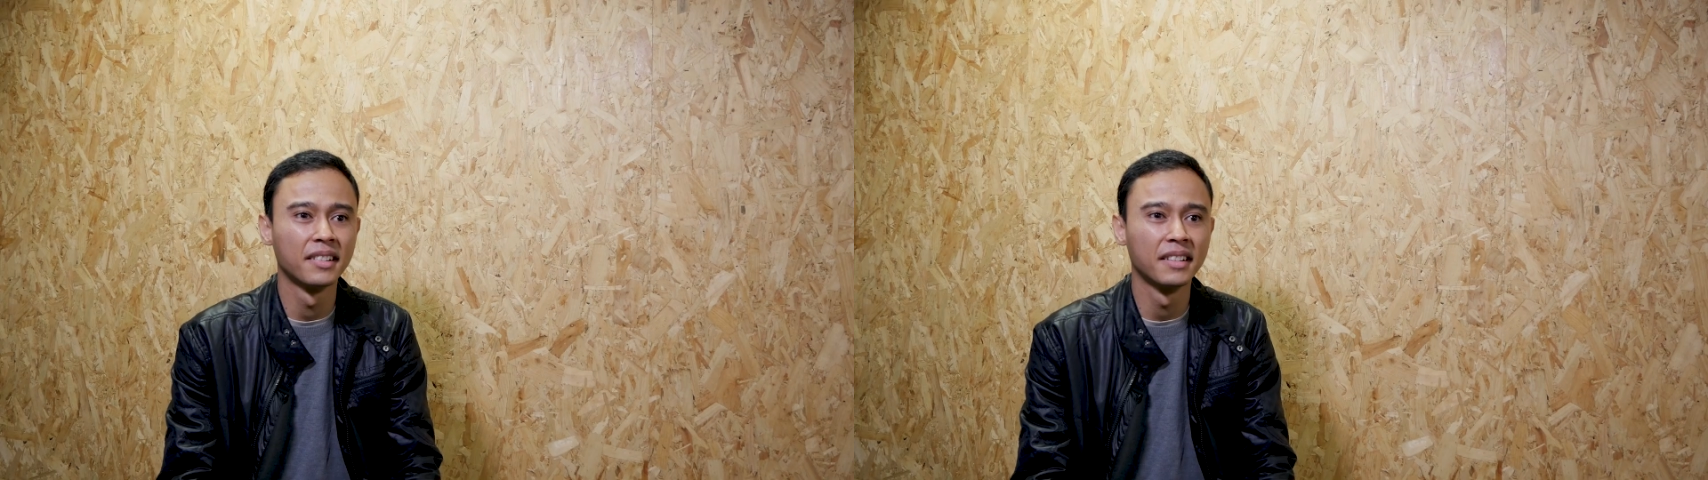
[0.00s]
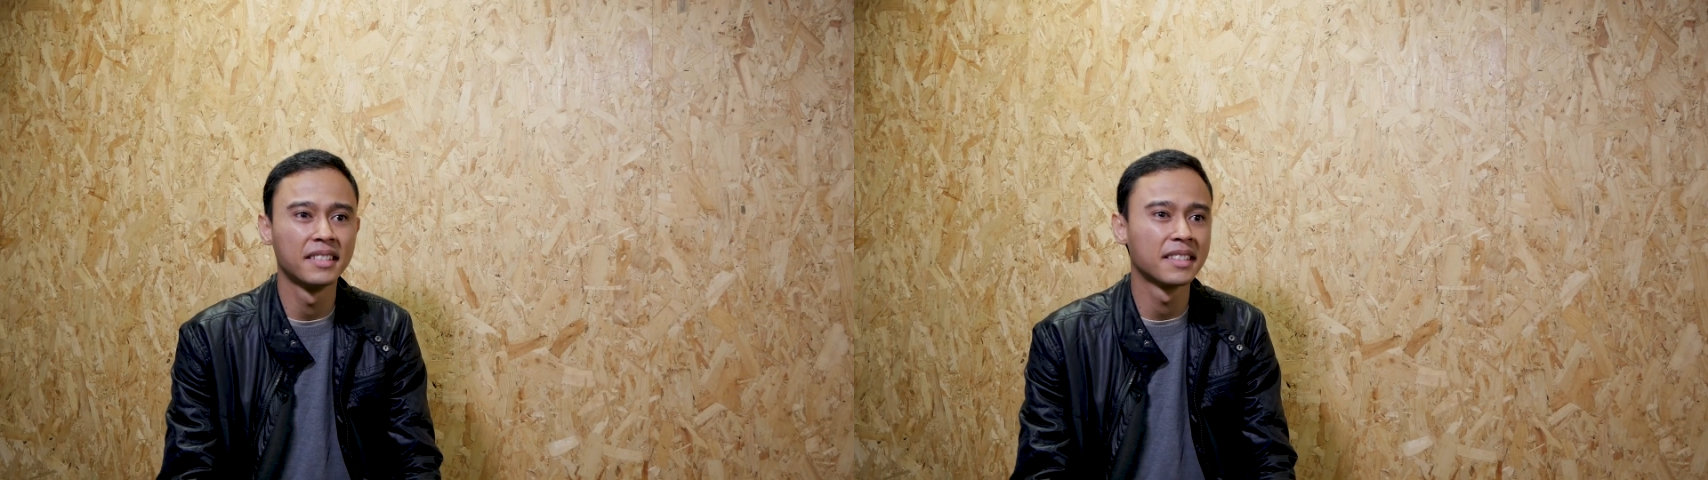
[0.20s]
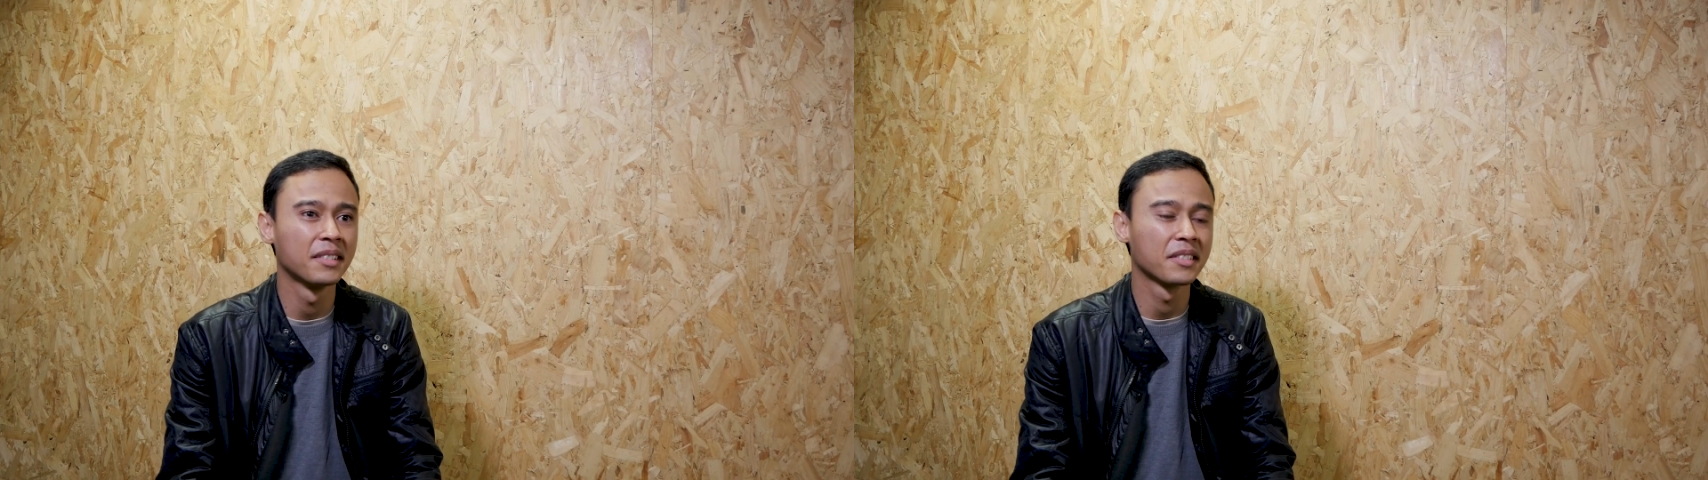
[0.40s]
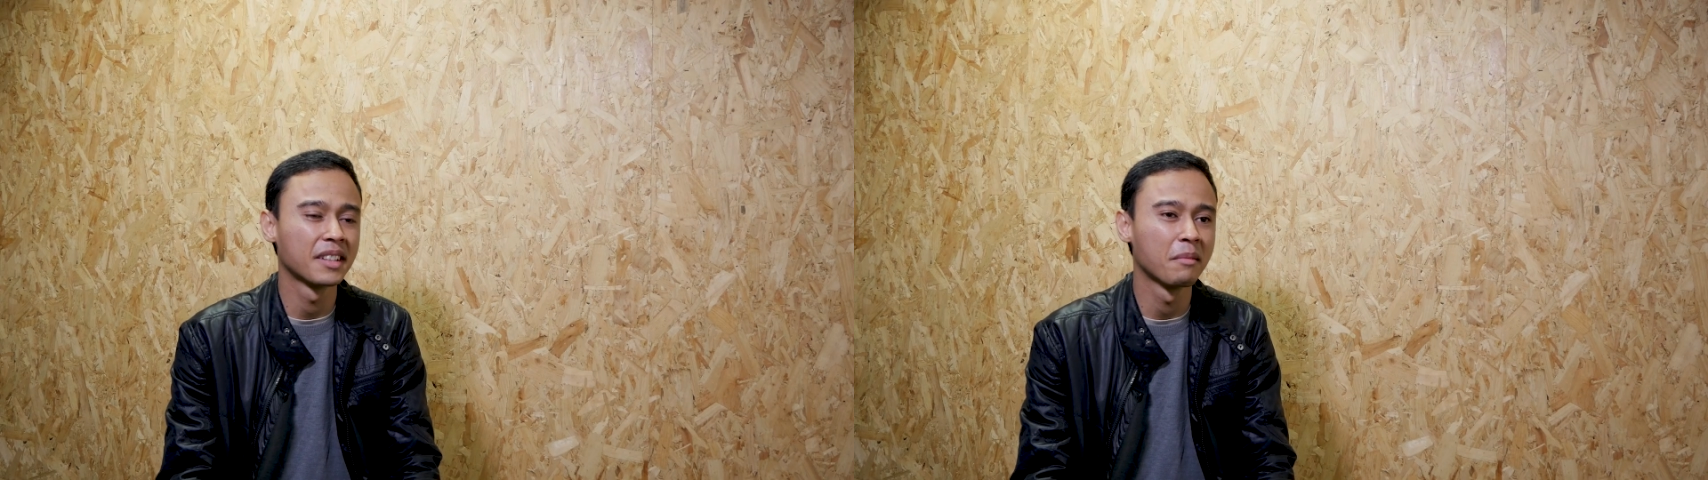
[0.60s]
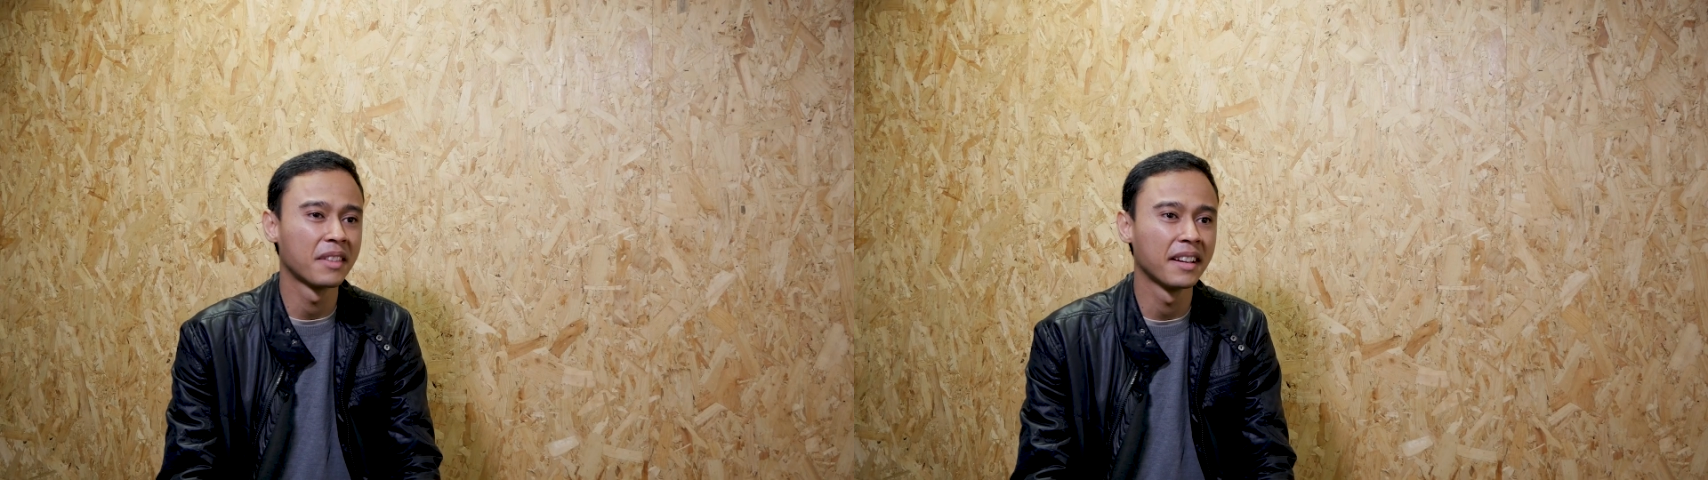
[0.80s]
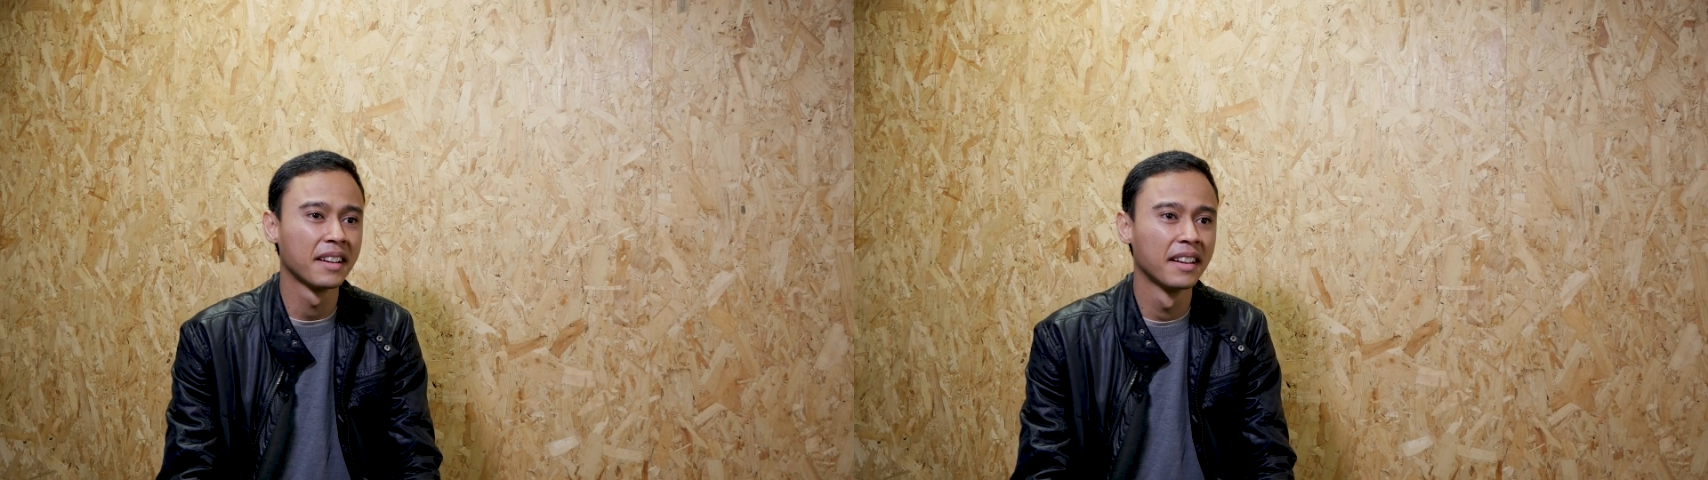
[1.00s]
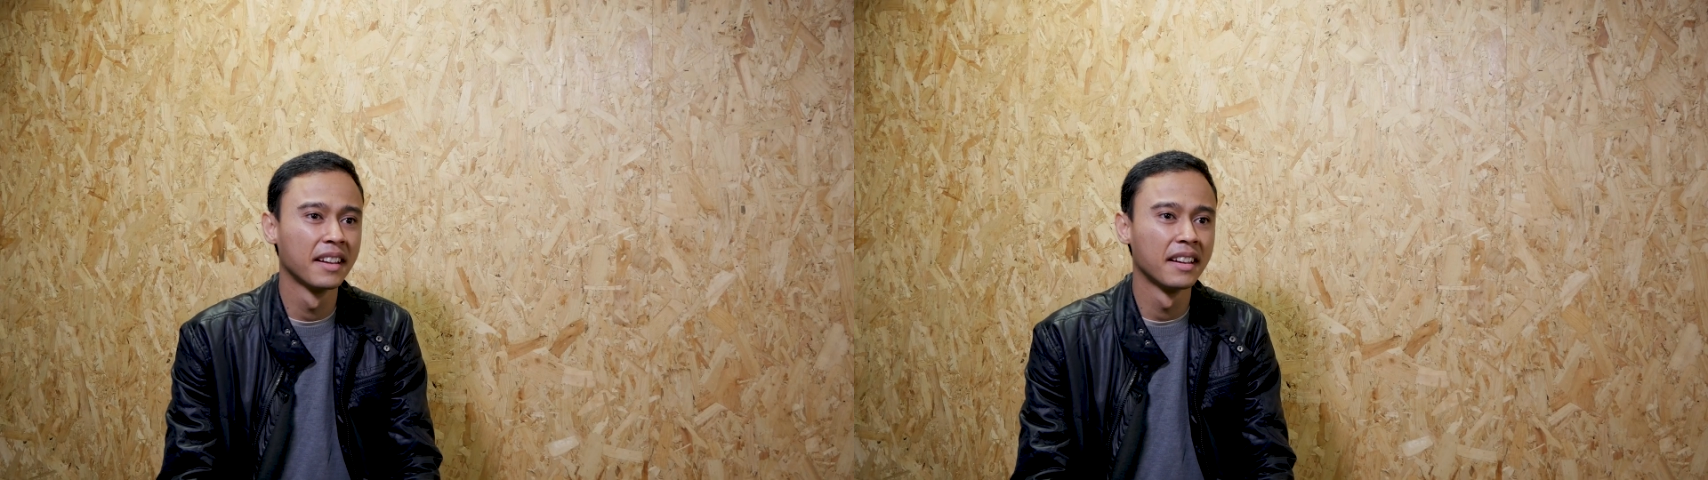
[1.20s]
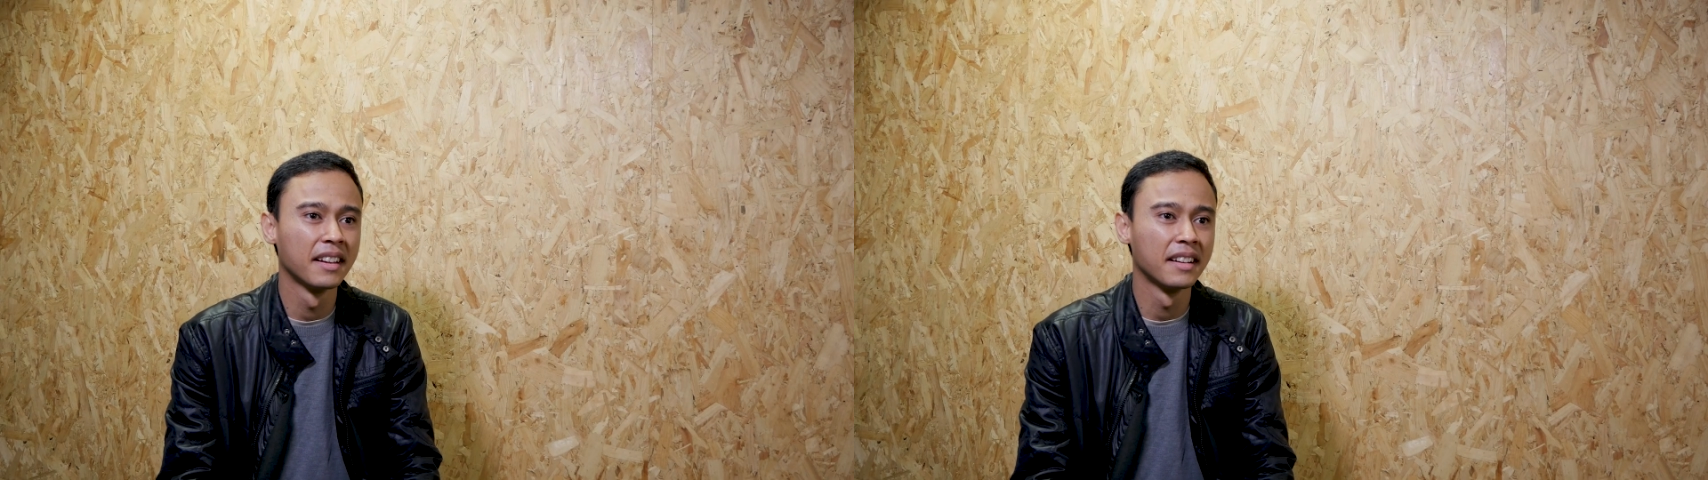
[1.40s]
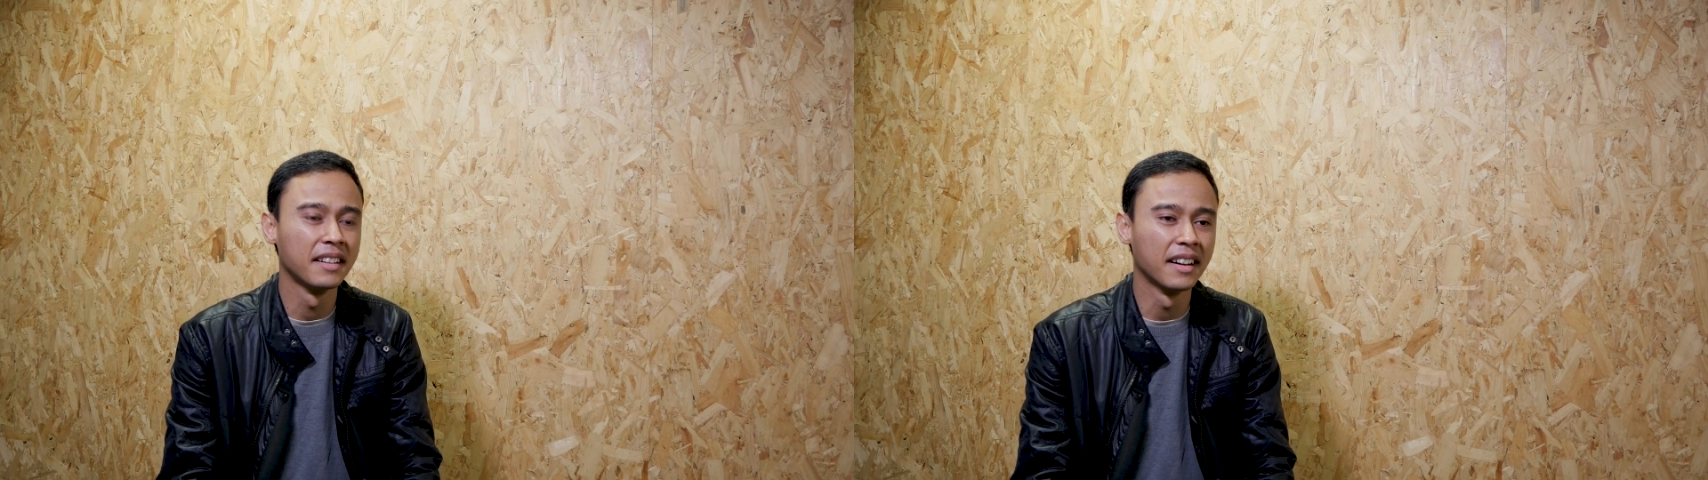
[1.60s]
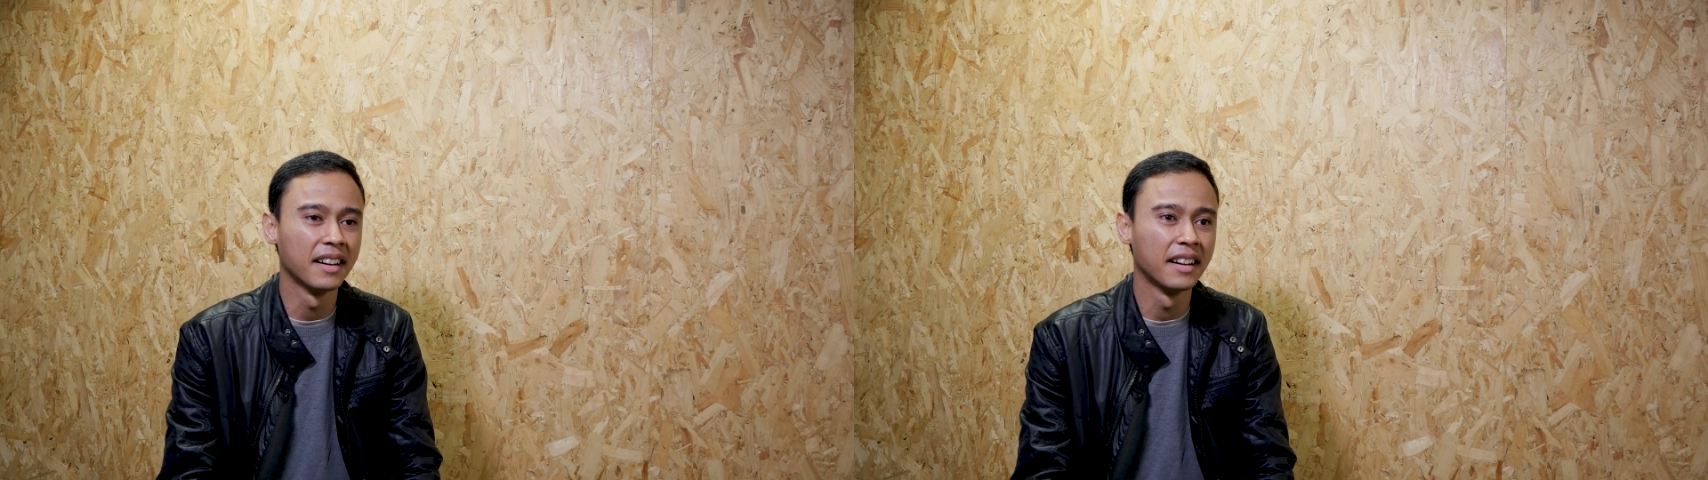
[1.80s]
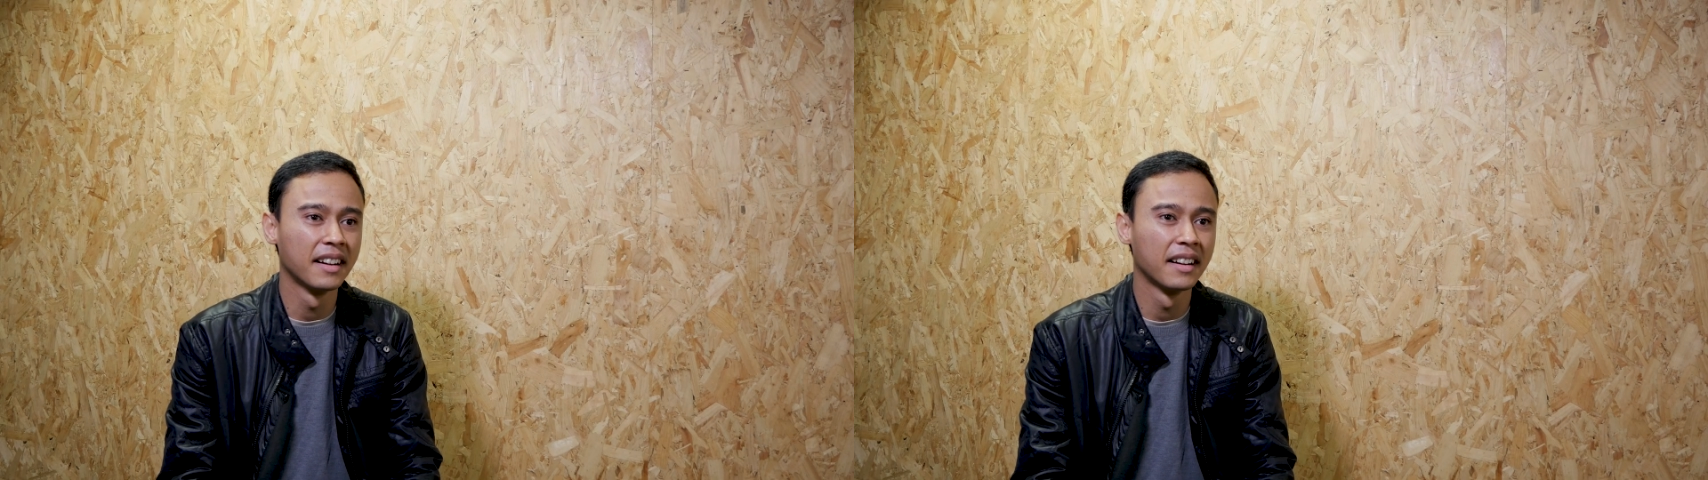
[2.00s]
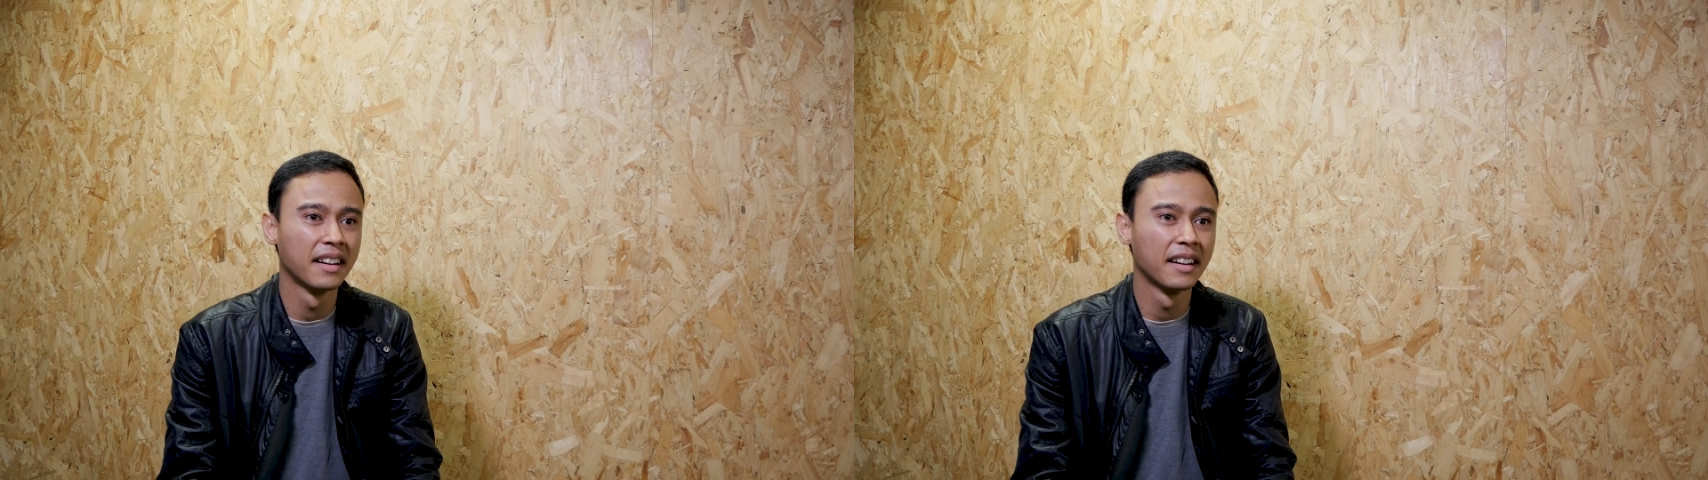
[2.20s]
this is not something that